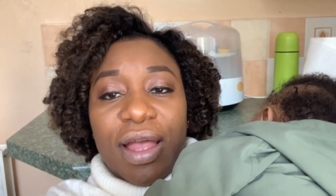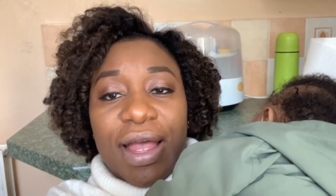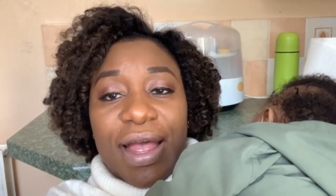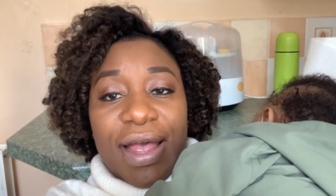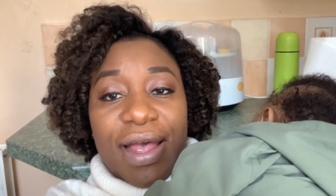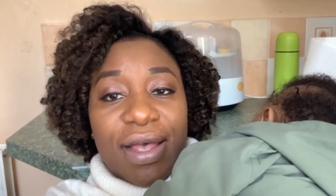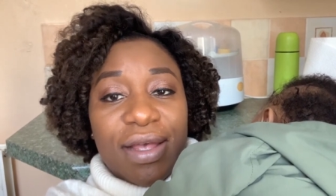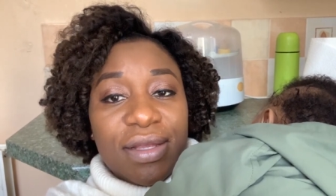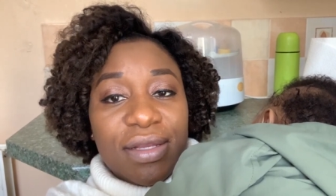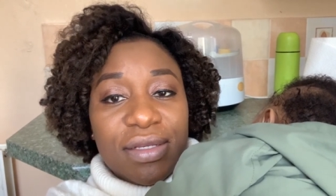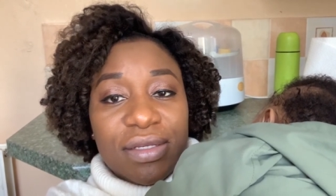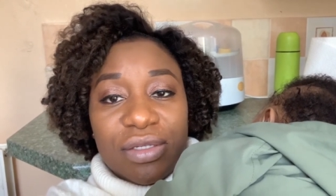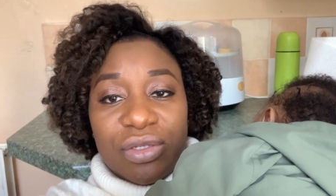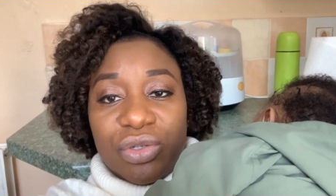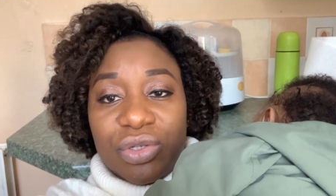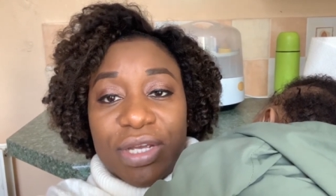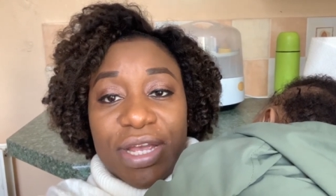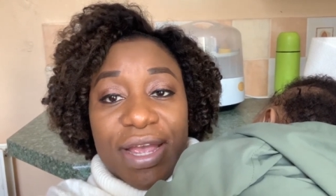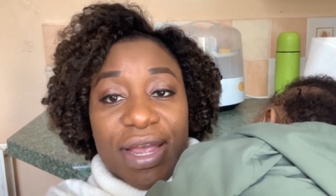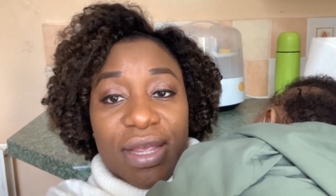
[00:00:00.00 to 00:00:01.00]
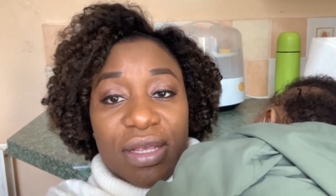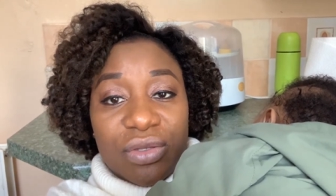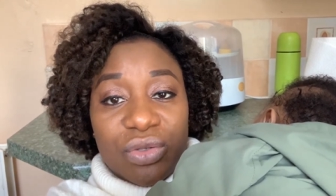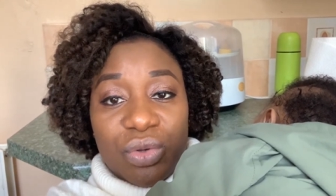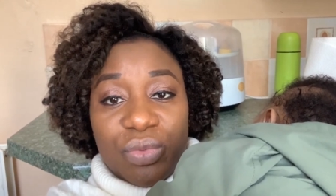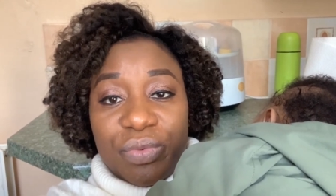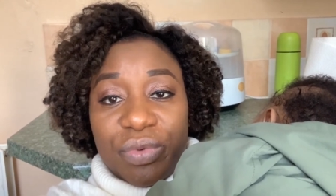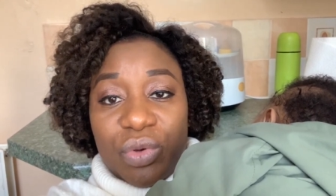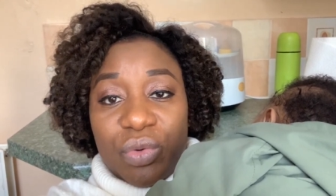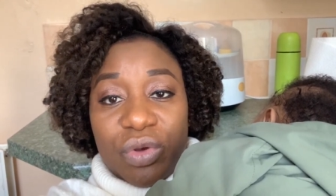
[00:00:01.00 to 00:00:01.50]
And you guys,
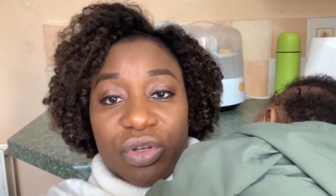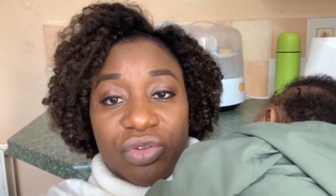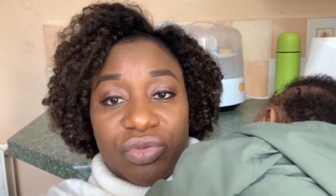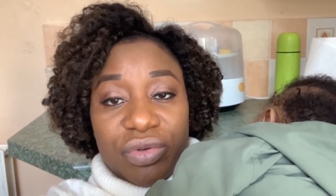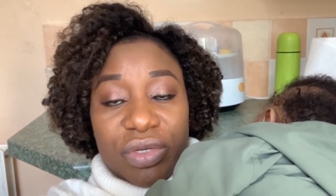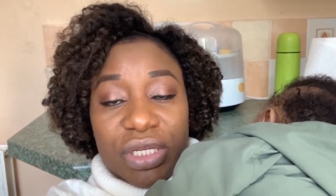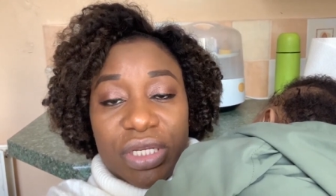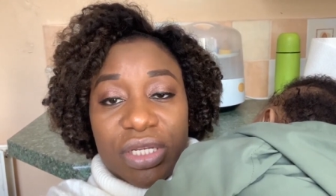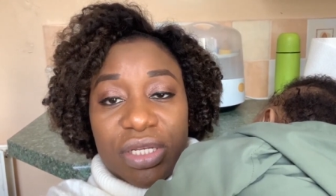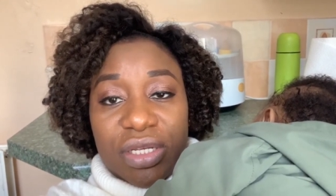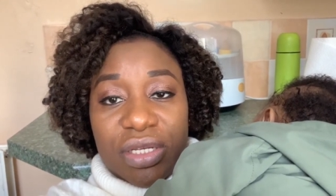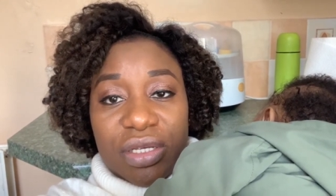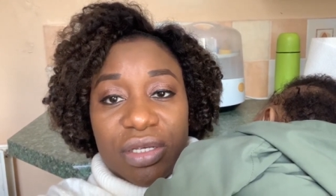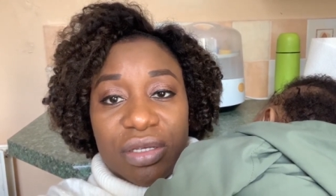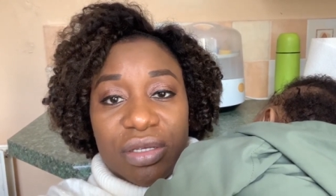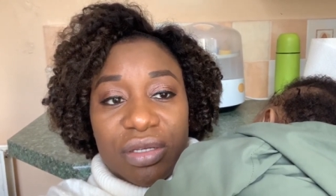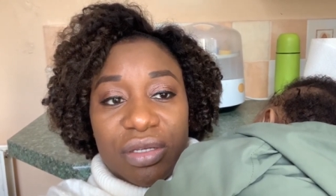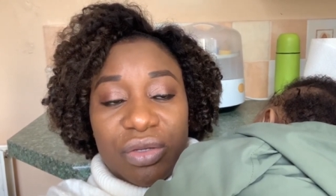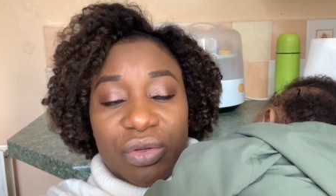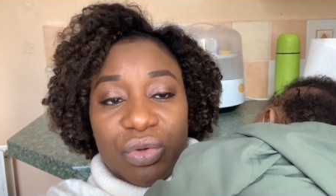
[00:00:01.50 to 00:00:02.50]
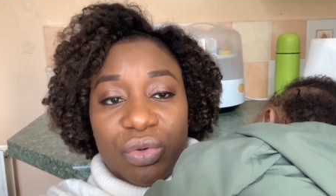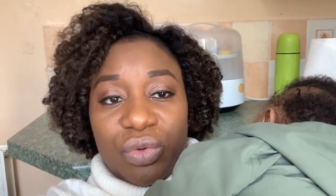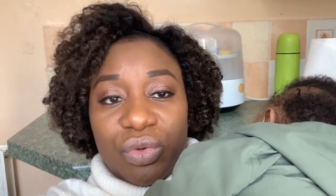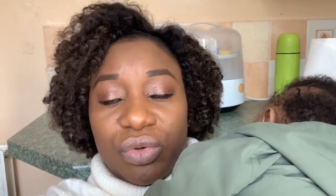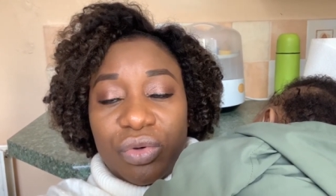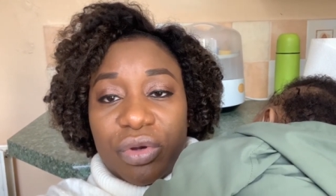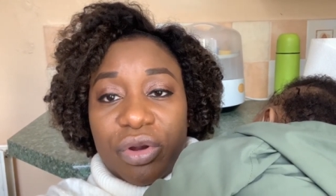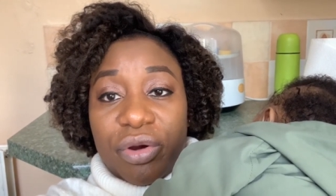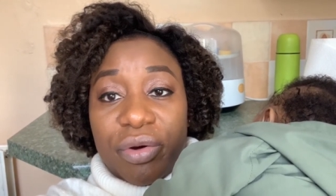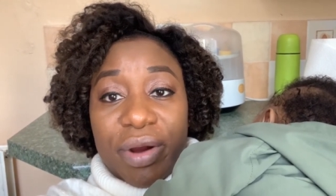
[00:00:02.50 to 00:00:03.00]
Obi was really, you
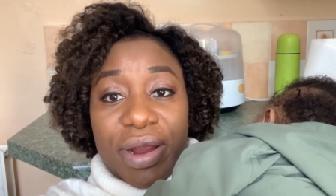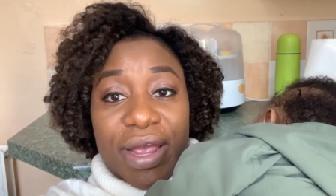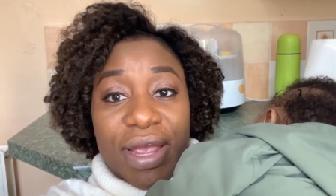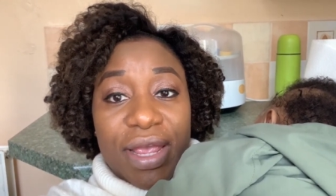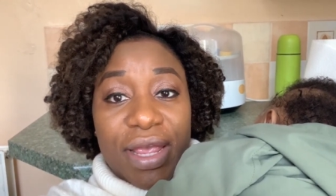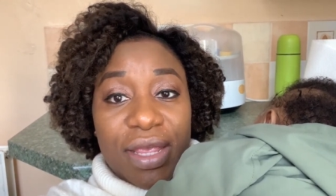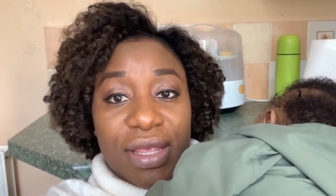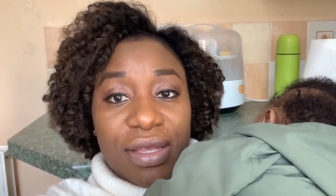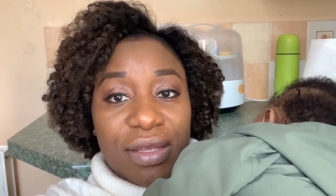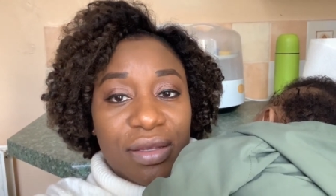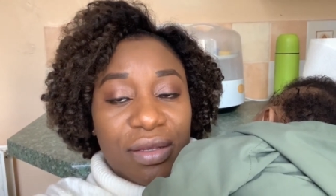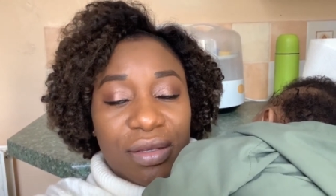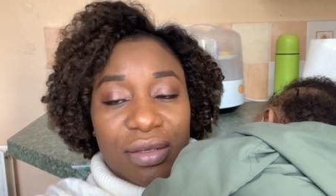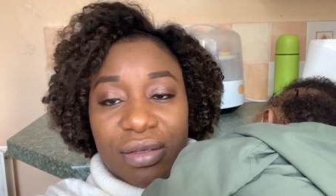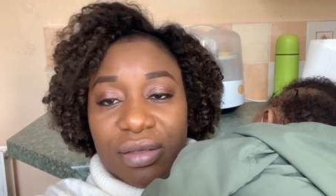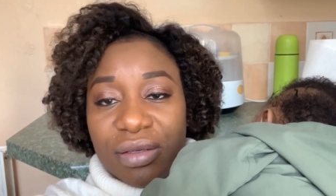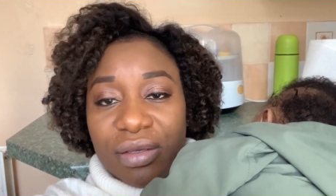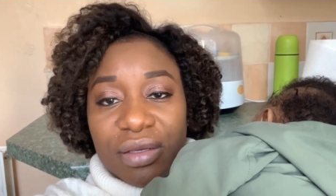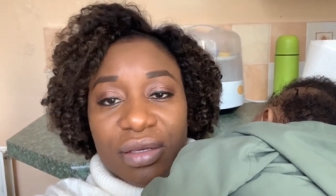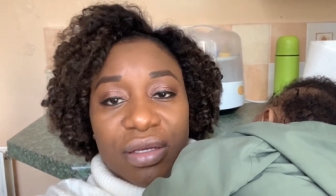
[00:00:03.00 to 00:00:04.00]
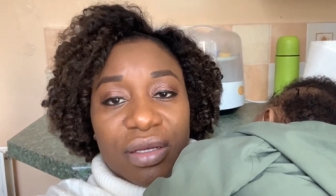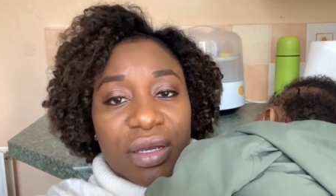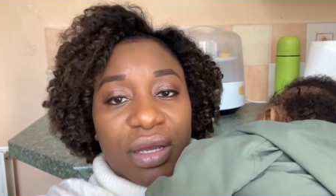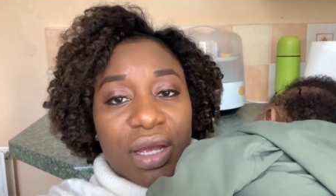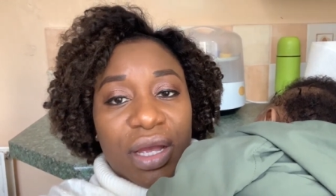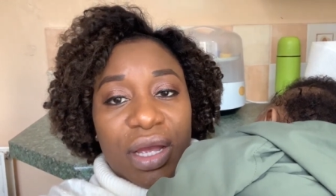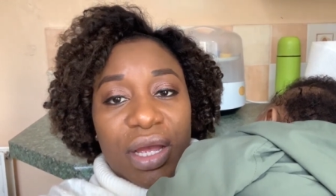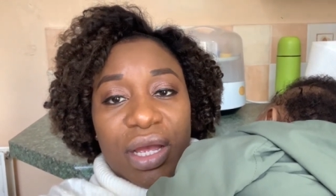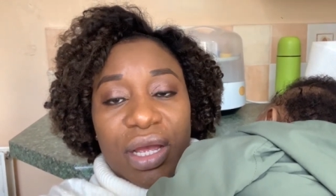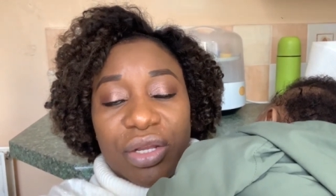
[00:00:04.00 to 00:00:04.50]
know, crying
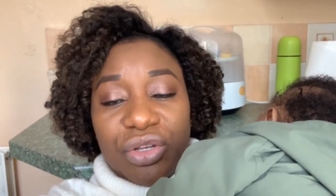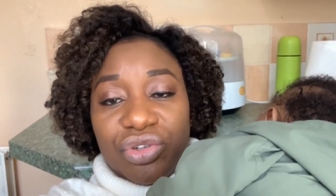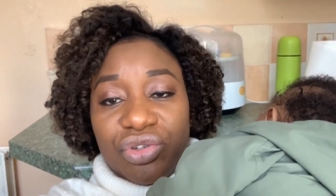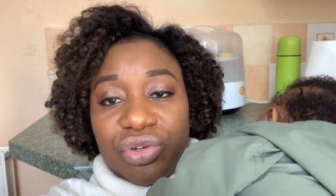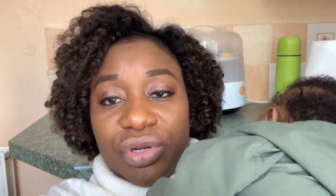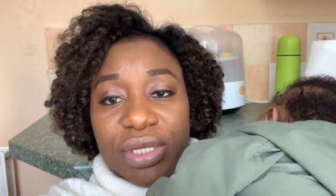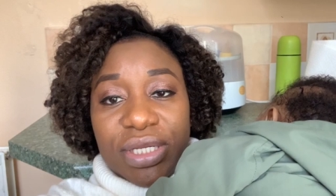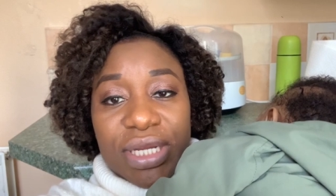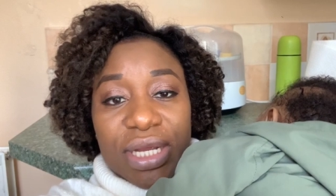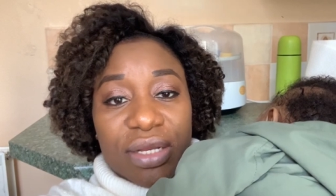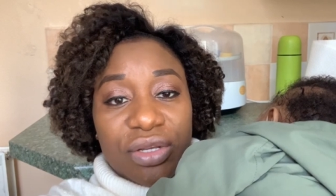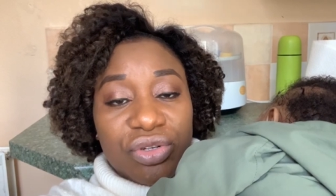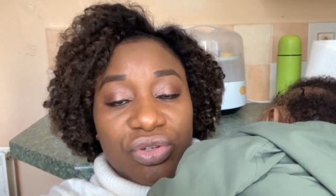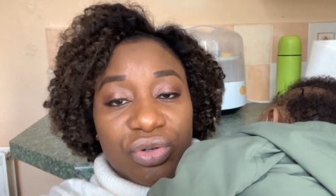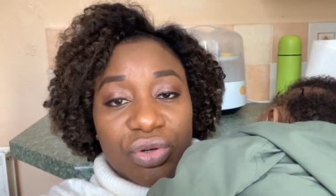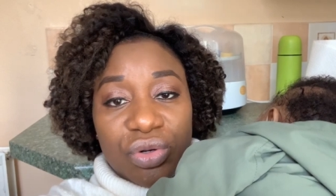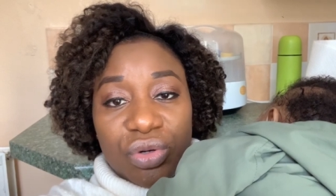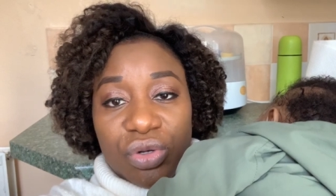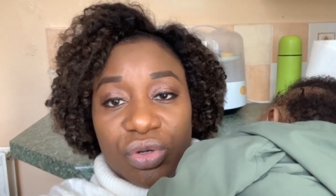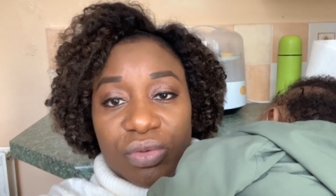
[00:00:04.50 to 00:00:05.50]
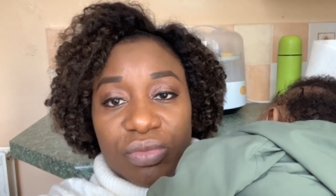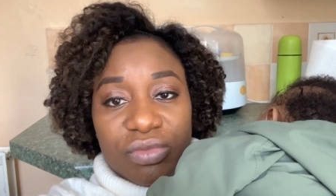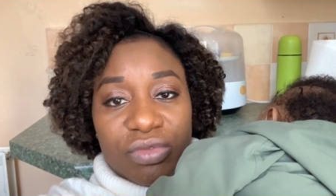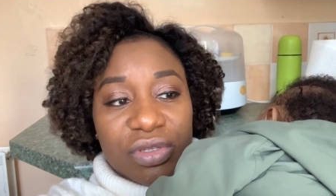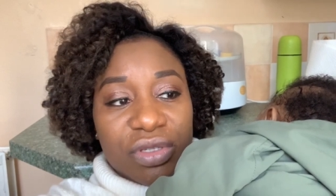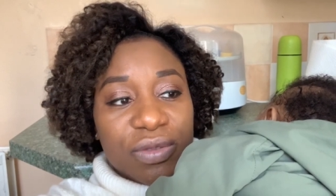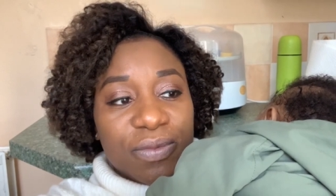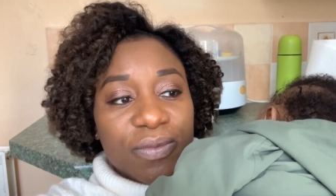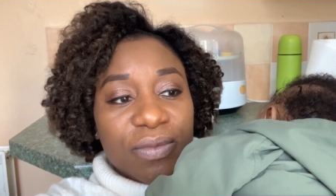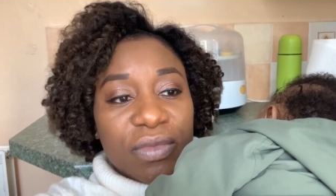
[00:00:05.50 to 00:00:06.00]
and throwing
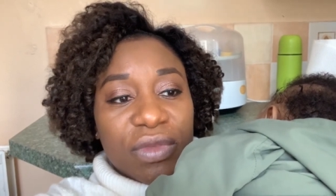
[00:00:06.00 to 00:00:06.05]
tantrums.